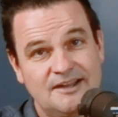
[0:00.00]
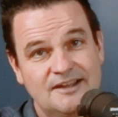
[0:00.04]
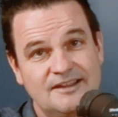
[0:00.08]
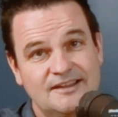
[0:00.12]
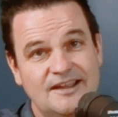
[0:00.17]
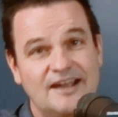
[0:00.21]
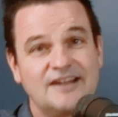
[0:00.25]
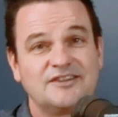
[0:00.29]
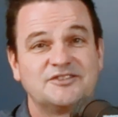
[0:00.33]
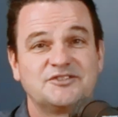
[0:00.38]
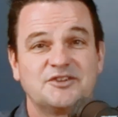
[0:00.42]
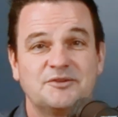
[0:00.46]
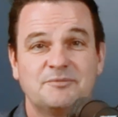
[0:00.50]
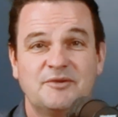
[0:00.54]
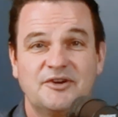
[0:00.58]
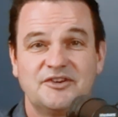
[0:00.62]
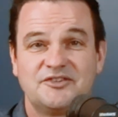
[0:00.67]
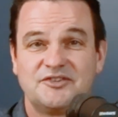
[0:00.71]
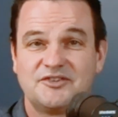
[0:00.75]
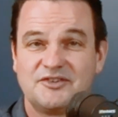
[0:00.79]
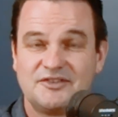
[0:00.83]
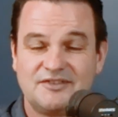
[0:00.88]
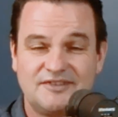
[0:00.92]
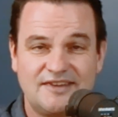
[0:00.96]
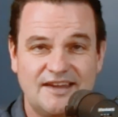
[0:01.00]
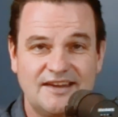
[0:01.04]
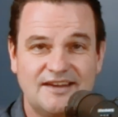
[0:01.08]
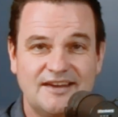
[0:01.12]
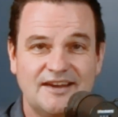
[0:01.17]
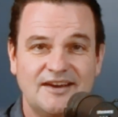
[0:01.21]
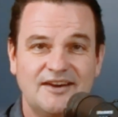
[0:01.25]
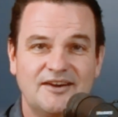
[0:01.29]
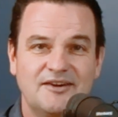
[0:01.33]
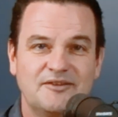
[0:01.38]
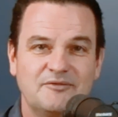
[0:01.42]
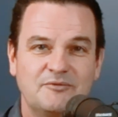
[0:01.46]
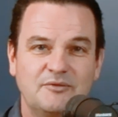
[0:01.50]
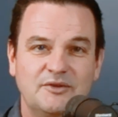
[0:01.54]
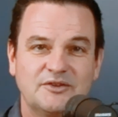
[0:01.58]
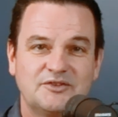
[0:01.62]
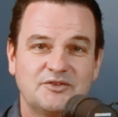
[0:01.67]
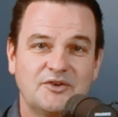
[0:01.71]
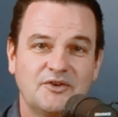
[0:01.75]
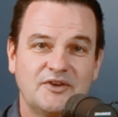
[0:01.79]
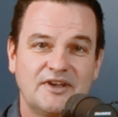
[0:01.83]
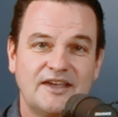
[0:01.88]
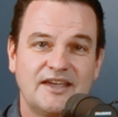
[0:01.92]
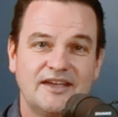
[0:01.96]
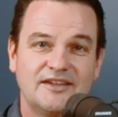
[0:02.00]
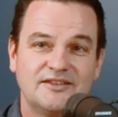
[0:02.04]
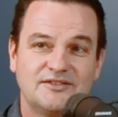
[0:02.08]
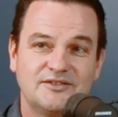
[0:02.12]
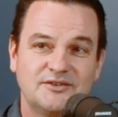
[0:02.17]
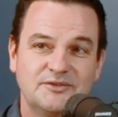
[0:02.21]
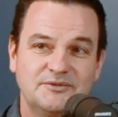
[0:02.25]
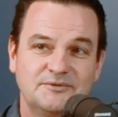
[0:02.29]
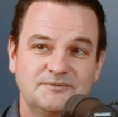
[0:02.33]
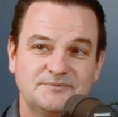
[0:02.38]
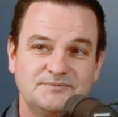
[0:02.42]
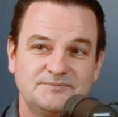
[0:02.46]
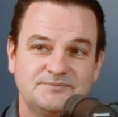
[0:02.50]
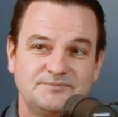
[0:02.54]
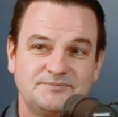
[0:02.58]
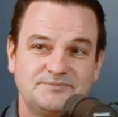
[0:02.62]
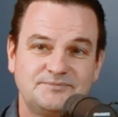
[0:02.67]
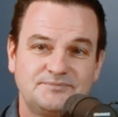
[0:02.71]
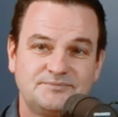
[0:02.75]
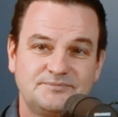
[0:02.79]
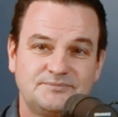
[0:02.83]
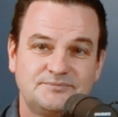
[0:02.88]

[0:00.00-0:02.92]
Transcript: Thanks so much. Take care. We'll talk again soon.